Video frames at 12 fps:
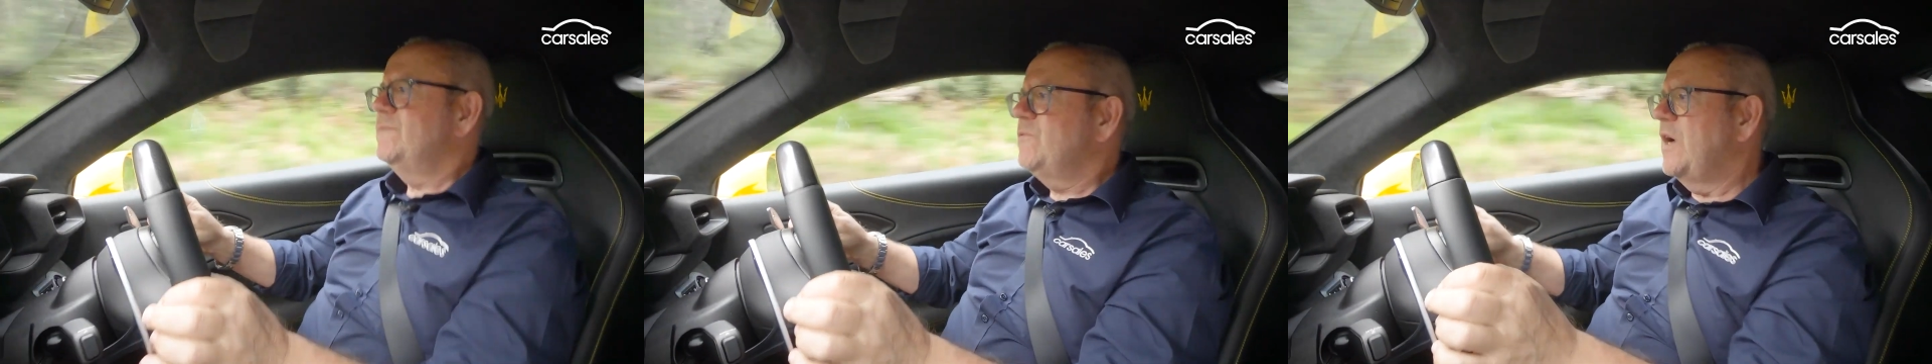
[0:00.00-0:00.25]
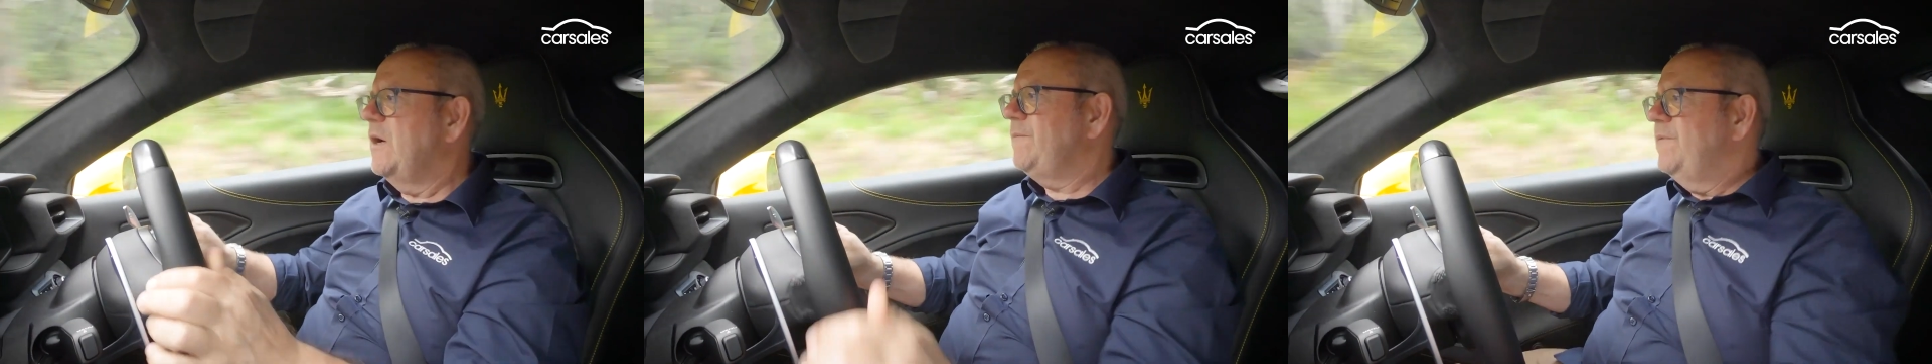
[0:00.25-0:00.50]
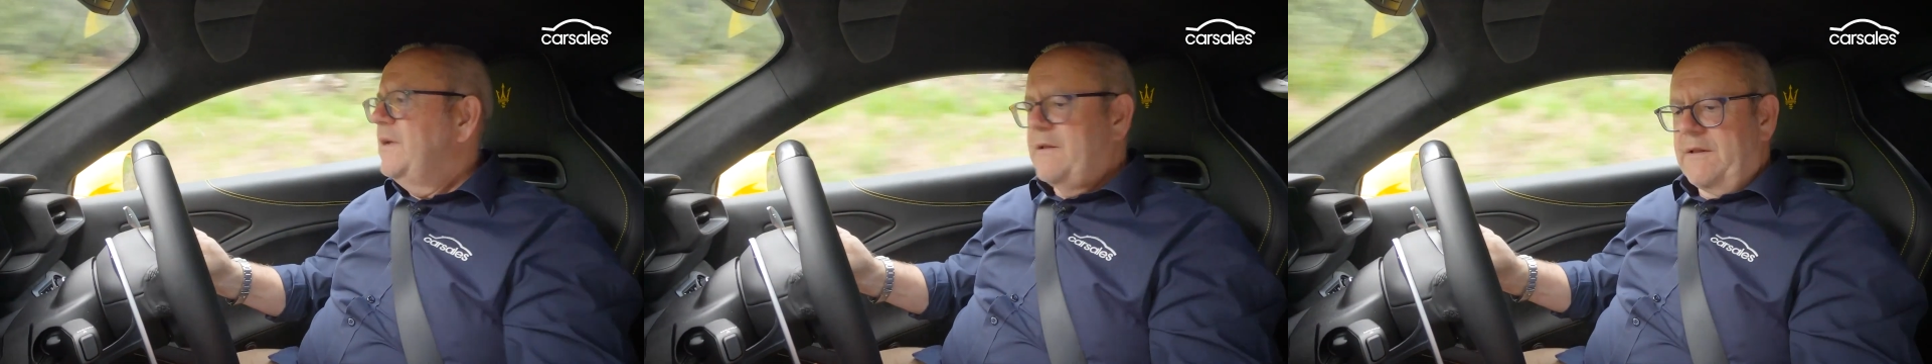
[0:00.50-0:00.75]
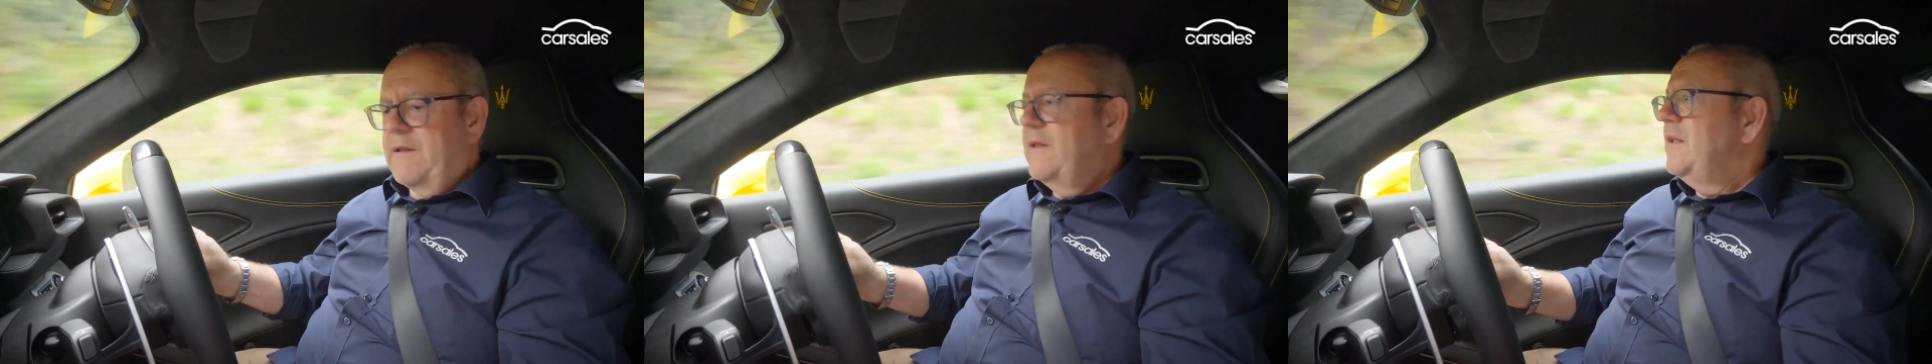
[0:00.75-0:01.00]
well,
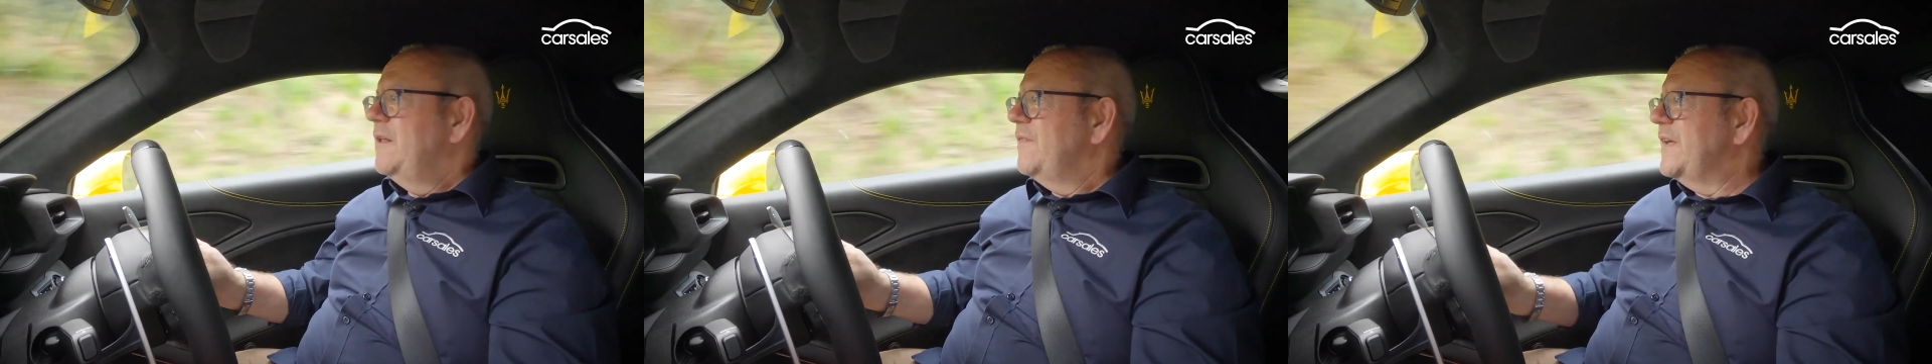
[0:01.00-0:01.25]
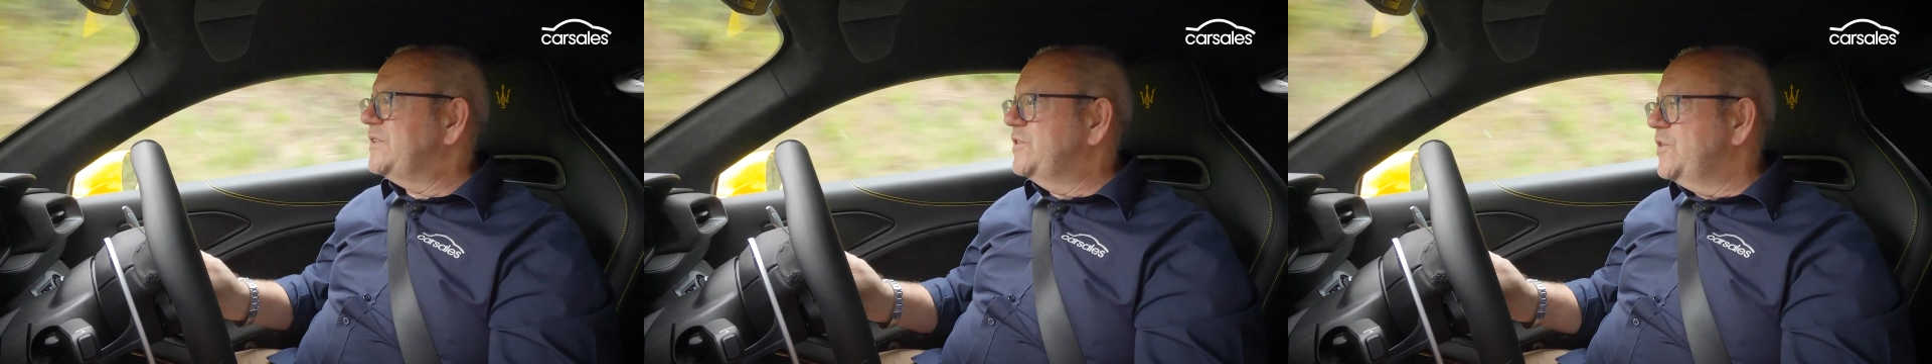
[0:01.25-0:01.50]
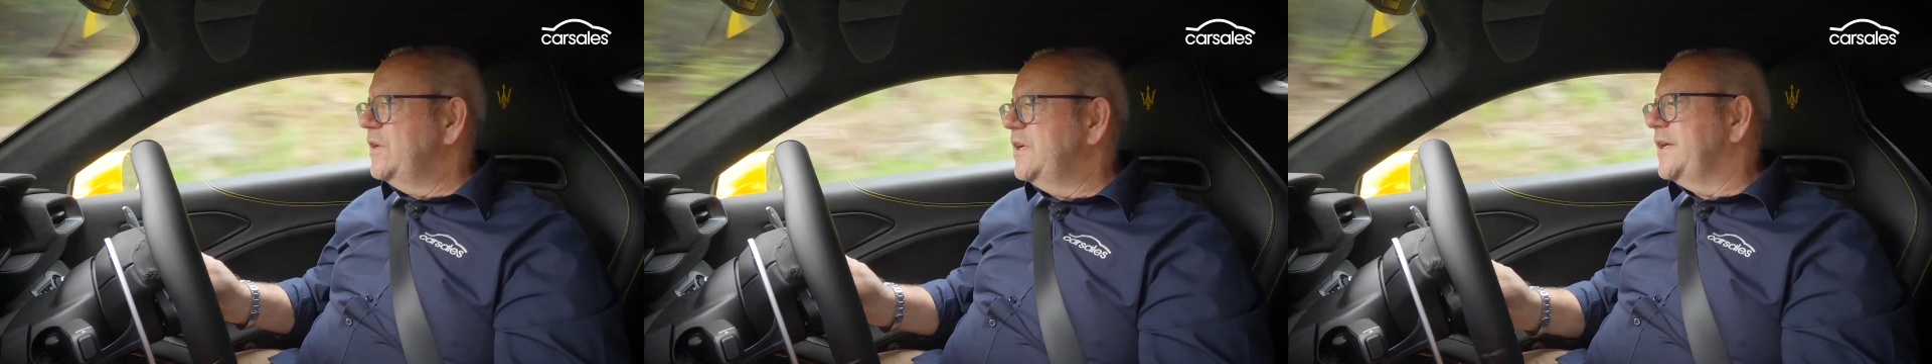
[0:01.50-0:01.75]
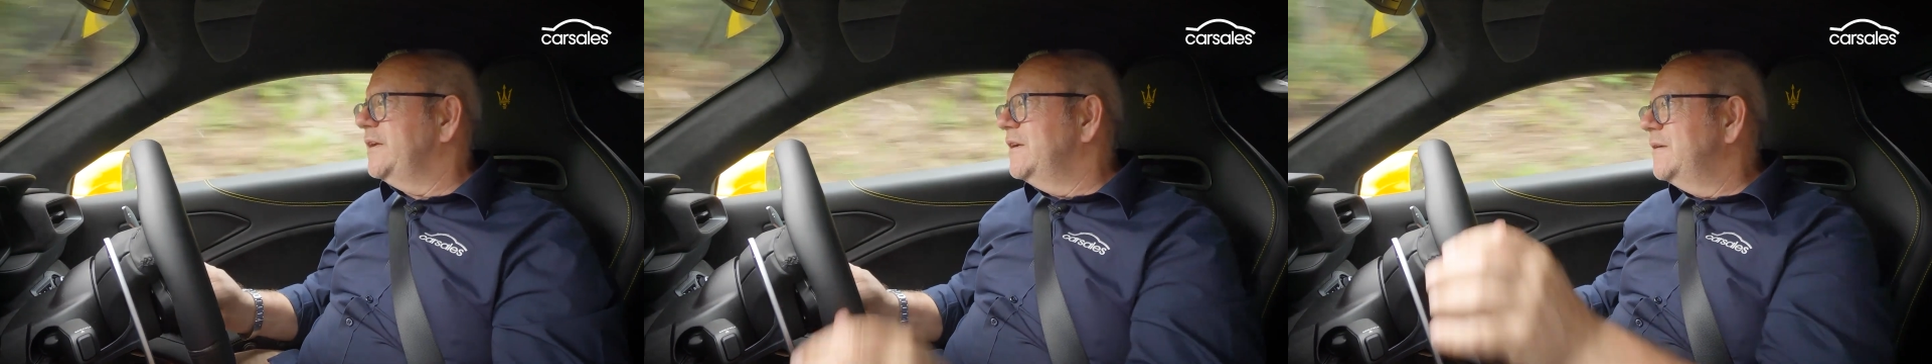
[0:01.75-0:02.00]
that certainly